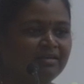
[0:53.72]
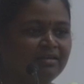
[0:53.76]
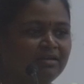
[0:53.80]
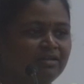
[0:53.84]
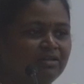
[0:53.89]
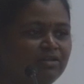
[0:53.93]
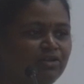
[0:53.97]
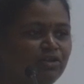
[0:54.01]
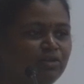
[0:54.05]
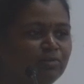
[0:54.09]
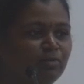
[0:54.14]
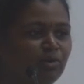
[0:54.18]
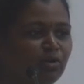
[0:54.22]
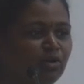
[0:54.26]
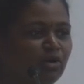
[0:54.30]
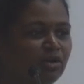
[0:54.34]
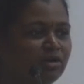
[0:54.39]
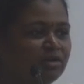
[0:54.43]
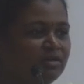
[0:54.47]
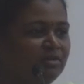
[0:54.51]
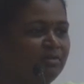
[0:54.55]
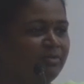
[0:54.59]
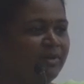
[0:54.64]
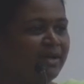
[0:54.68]

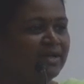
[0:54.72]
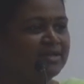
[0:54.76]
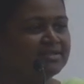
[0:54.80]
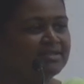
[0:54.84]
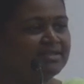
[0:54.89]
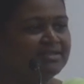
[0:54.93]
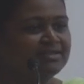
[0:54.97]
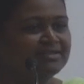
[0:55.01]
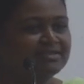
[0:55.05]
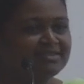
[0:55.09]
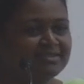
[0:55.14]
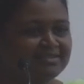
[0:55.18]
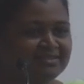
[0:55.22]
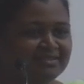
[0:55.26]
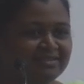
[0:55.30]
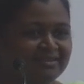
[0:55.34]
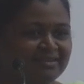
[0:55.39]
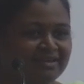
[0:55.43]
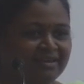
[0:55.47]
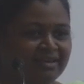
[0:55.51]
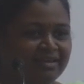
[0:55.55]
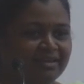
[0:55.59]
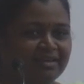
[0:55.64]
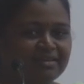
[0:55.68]
Pneumococcal vaccines.
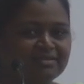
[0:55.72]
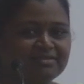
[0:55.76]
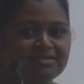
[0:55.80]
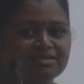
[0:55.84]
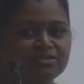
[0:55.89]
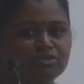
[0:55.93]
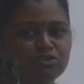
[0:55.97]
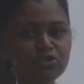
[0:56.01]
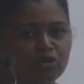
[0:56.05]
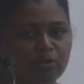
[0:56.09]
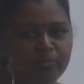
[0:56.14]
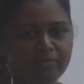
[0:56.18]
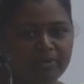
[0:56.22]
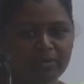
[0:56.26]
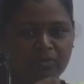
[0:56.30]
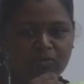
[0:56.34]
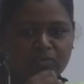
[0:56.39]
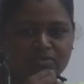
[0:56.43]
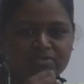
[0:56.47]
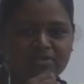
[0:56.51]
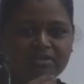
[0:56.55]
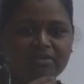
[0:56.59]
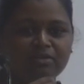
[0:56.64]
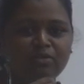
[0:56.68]
I guess this topic
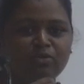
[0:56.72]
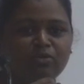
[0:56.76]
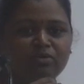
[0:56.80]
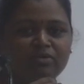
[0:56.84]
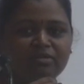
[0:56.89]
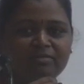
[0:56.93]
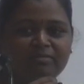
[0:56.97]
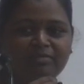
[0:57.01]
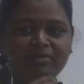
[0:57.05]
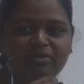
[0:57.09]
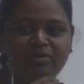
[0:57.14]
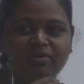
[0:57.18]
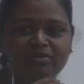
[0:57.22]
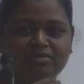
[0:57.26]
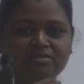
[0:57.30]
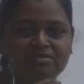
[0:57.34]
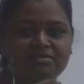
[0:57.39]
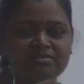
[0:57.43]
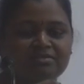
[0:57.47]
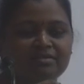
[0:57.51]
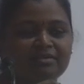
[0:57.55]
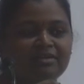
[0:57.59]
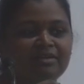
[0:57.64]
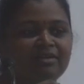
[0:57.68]
was included
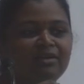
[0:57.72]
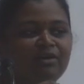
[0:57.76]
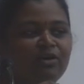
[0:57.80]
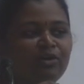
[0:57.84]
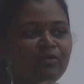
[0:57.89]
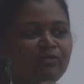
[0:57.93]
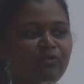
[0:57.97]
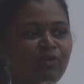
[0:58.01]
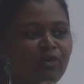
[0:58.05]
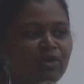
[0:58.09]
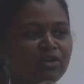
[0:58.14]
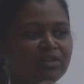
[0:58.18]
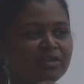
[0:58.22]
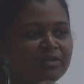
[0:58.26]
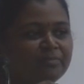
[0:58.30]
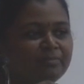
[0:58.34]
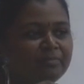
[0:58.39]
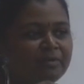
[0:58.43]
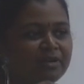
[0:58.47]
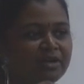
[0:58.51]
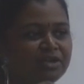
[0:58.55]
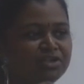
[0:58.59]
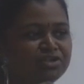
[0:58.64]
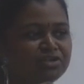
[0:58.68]
because of all the
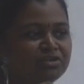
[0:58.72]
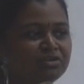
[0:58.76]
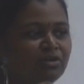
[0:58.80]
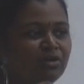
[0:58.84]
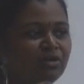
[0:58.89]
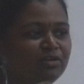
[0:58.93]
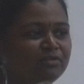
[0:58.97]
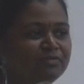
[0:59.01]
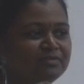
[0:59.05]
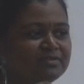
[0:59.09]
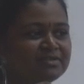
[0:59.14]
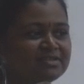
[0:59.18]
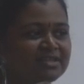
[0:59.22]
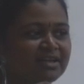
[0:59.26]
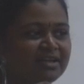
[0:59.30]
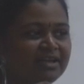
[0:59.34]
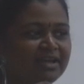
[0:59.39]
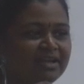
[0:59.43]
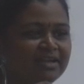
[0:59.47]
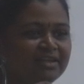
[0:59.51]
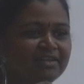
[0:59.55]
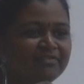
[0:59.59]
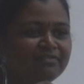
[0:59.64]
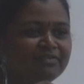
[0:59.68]
pressure all of us are
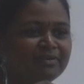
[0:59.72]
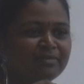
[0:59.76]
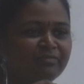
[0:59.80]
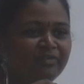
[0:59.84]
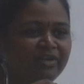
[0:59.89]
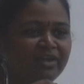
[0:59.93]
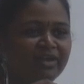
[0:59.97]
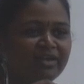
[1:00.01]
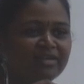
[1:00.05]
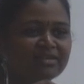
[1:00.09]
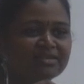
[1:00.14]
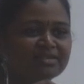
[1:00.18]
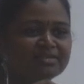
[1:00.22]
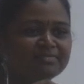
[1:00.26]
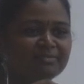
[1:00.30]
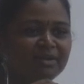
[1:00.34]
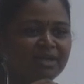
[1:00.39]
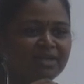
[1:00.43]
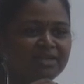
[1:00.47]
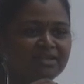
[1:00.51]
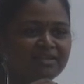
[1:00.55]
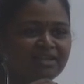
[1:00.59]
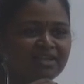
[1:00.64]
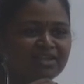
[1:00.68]
getting from various
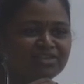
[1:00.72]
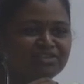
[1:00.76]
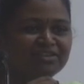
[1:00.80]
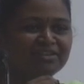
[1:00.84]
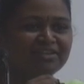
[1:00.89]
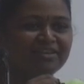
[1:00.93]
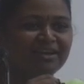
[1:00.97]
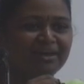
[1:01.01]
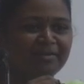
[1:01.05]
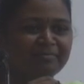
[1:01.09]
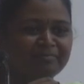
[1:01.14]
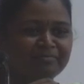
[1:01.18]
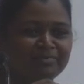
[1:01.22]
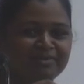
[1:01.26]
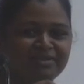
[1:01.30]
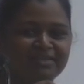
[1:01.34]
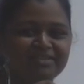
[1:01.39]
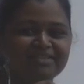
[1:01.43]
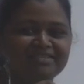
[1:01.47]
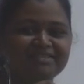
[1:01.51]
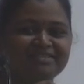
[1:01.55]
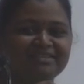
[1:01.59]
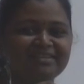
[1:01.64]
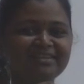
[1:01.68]
multinational
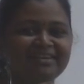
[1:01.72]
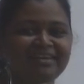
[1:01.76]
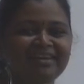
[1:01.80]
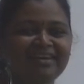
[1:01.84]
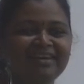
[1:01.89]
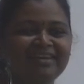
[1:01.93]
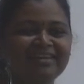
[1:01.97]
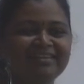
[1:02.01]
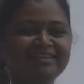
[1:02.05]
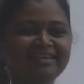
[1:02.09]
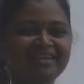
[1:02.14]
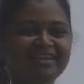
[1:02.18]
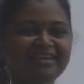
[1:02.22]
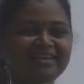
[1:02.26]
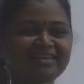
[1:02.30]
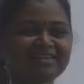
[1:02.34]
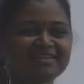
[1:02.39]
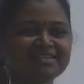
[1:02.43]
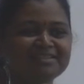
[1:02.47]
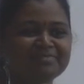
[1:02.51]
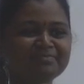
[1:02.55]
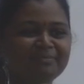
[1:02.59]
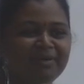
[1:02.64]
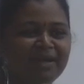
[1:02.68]
companies telling
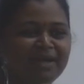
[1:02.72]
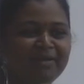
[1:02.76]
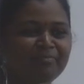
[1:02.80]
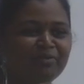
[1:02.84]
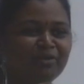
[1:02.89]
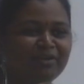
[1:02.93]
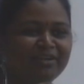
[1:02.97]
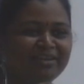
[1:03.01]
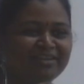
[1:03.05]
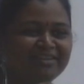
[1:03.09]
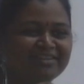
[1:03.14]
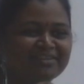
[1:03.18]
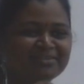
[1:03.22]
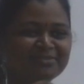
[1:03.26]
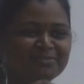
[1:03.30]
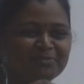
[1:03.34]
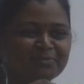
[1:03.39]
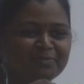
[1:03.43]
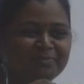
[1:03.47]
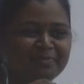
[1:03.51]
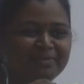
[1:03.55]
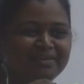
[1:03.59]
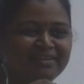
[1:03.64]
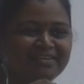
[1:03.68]
us my product is
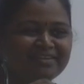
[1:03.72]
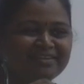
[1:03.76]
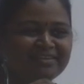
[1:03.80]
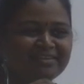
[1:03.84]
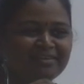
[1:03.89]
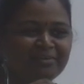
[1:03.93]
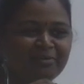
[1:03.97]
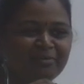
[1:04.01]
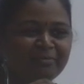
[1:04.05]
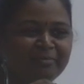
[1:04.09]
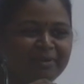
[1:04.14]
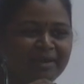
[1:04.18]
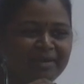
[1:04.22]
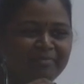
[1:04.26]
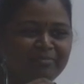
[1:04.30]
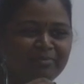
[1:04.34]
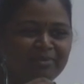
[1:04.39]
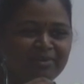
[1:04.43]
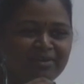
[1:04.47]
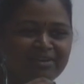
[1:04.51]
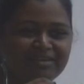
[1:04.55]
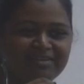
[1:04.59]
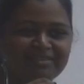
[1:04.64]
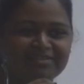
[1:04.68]
superior, no, my
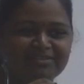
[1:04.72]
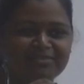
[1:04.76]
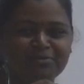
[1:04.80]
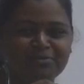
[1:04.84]
product is